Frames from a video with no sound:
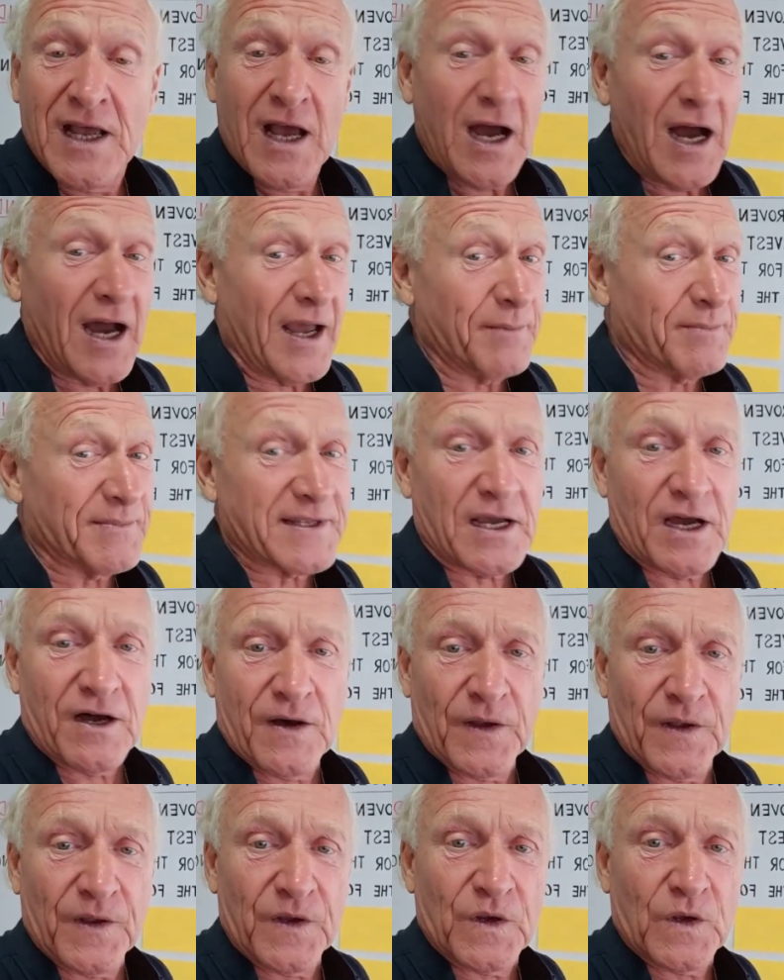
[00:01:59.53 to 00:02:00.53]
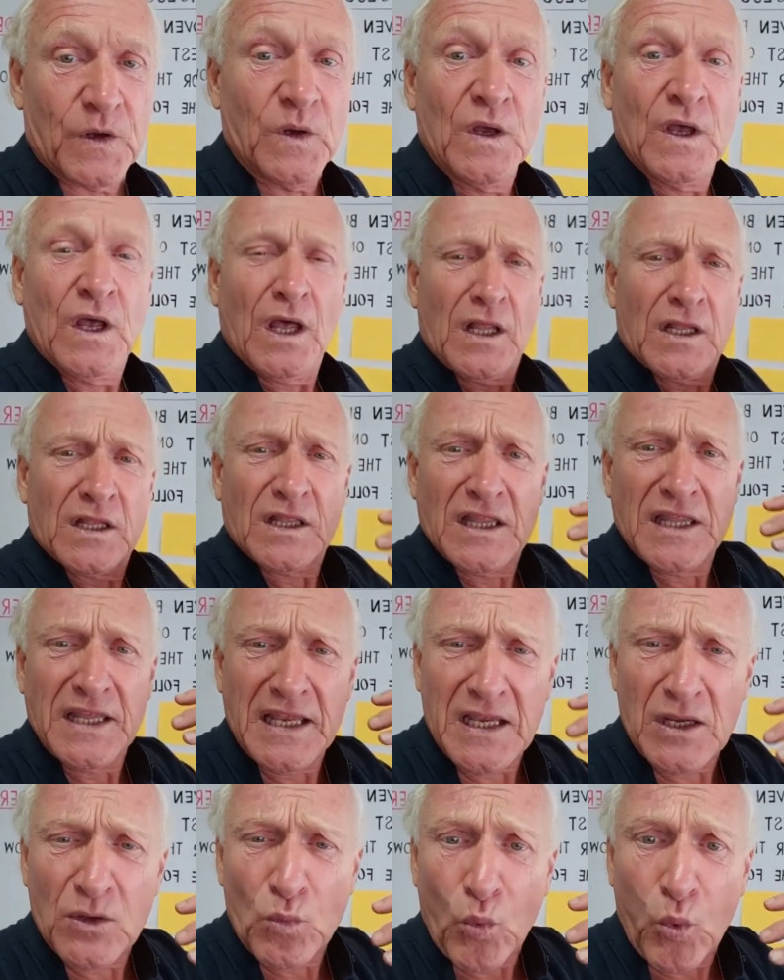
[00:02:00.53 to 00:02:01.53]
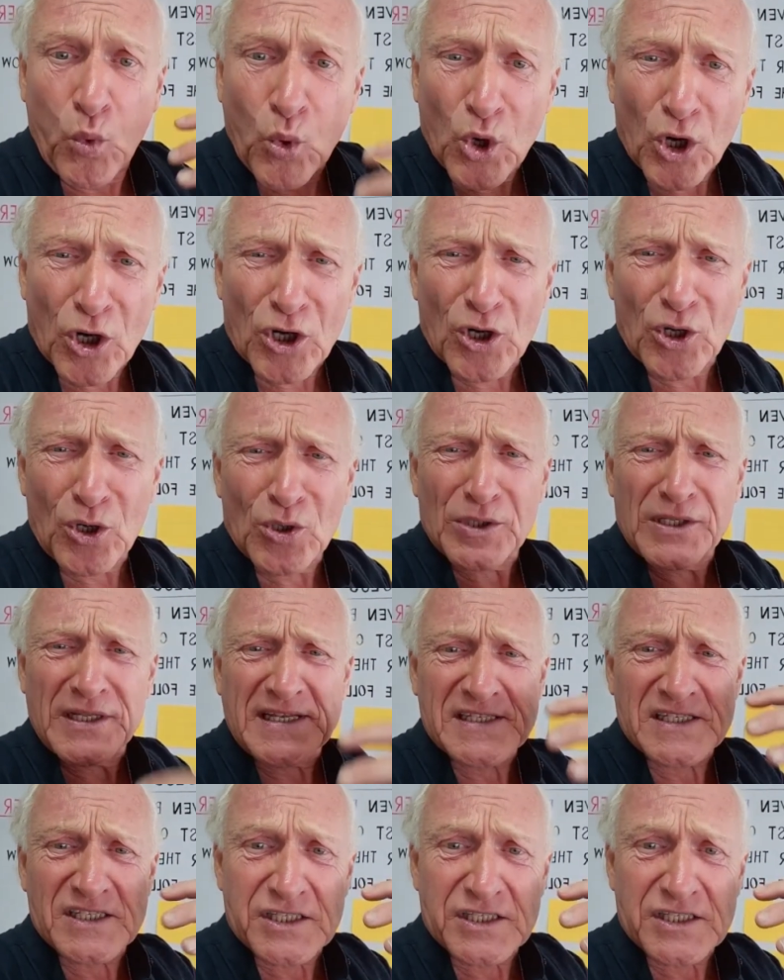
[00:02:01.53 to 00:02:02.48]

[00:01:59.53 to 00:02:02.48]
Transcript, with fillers: I'm telling you, the world is